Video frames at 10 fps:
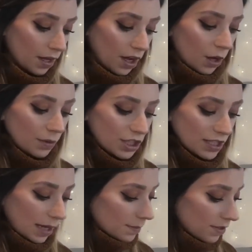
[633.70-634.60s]
which is
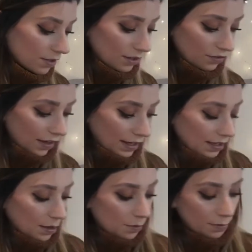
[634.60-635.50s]
absolutely fine,
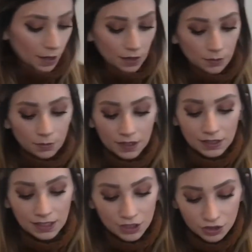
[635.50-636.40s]
but we
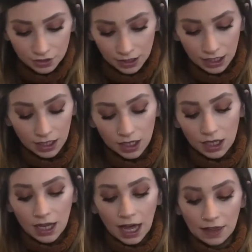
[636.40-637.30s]
literally
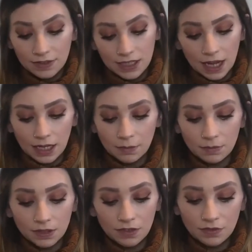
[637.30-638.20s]
at the time
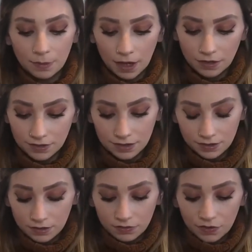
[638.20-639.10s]
lived about
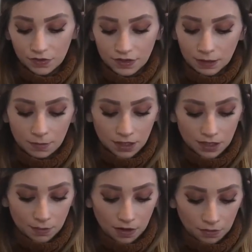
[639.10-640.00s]
15 minutes
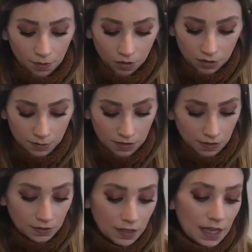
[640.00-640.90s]
away from the
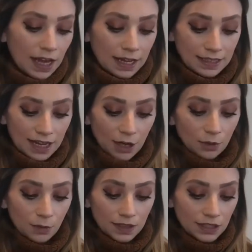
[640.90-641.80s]
hospital, and now
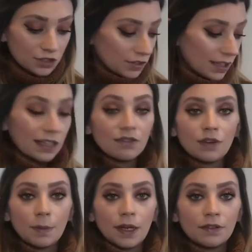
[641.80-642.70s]
we literally live
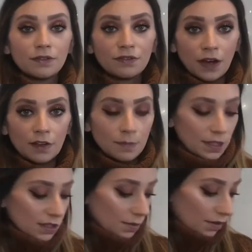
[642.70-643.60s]
about 5
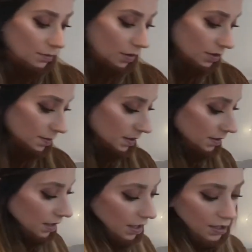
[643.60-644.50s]
minutes away from the hospital.
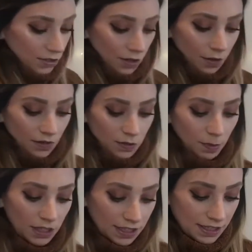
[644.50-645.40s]
So if
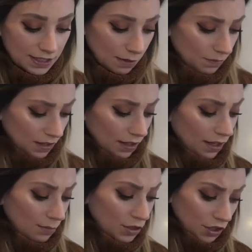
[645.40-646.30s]
Spuggy needs something,
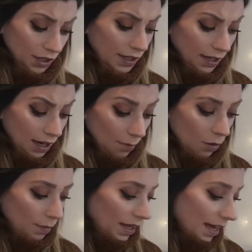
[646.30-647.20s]
I'm sure he can come
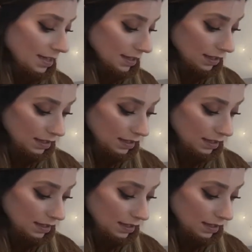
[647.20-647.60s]
home and get it.